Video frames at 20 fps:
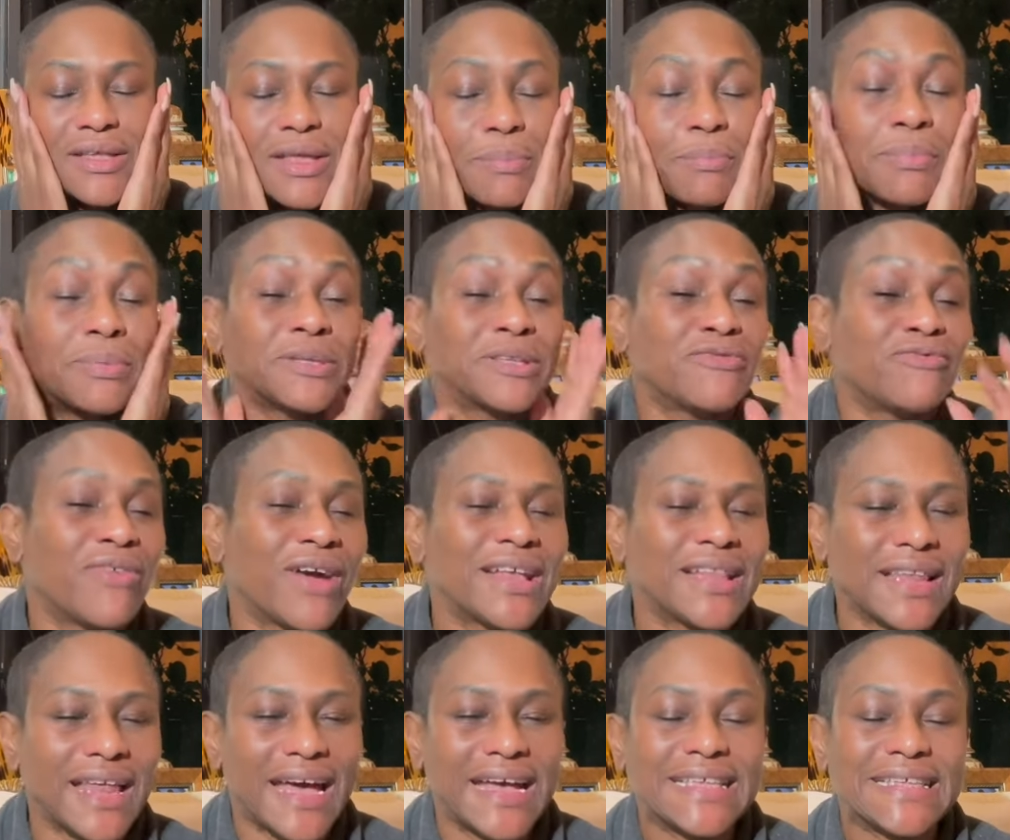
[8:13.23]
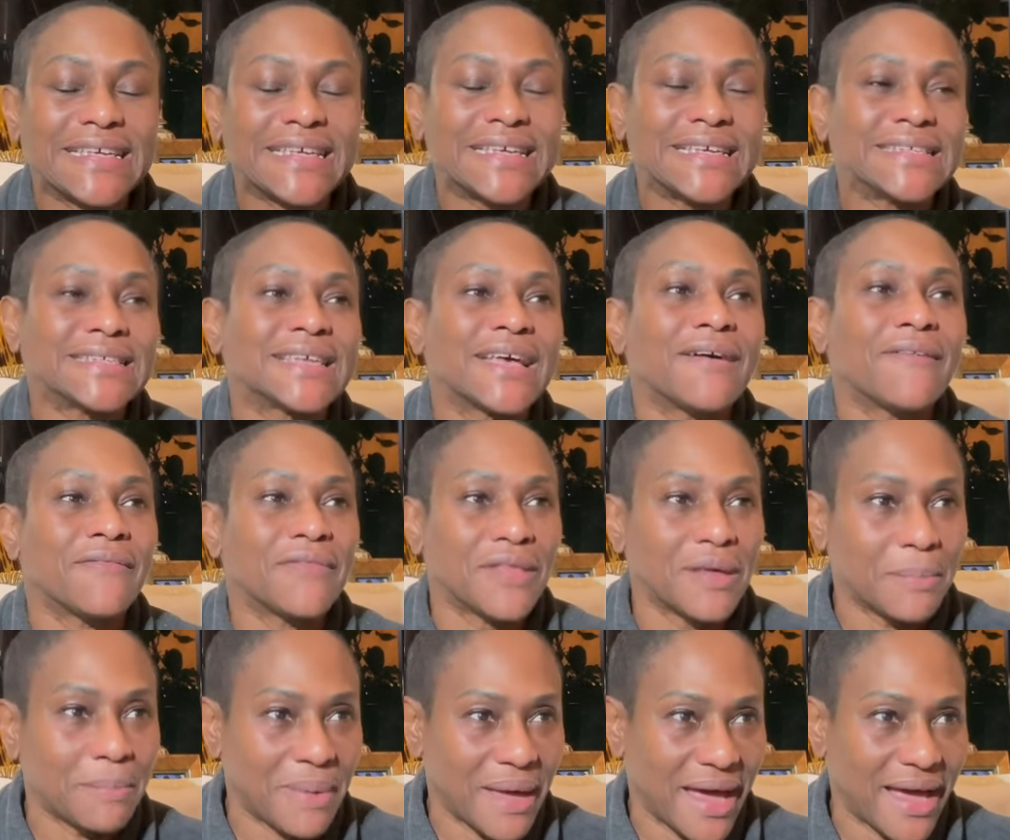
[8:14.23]
The, red light is
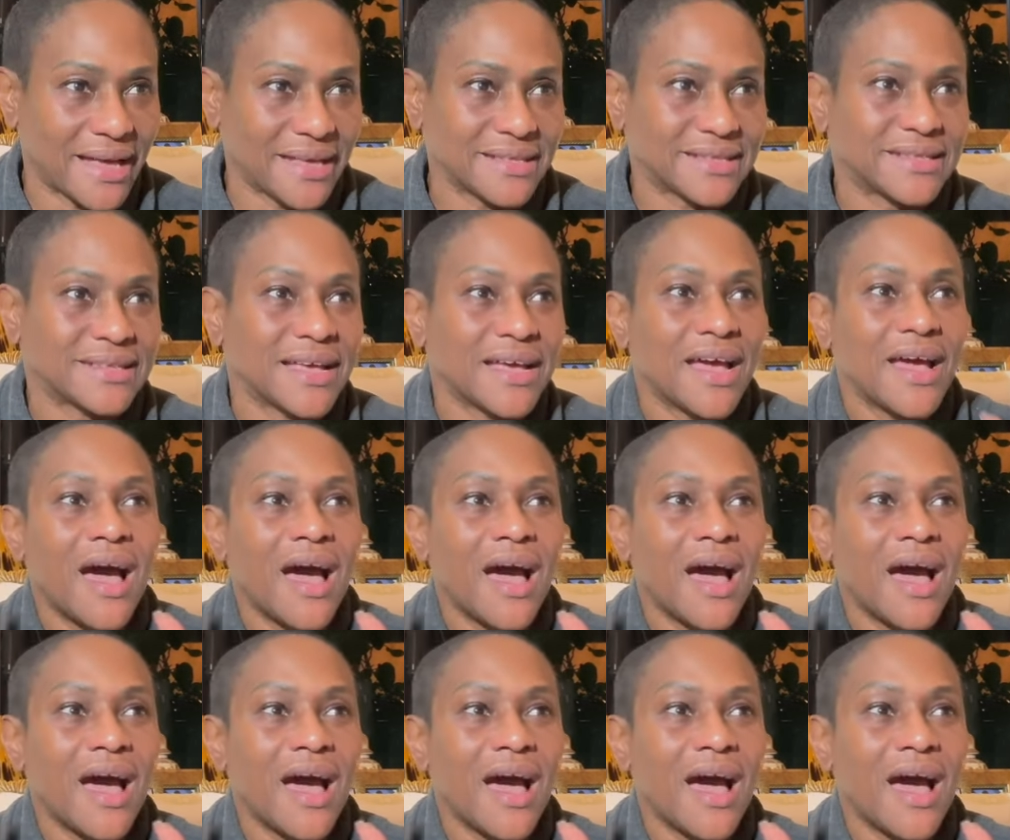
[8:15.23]
the best.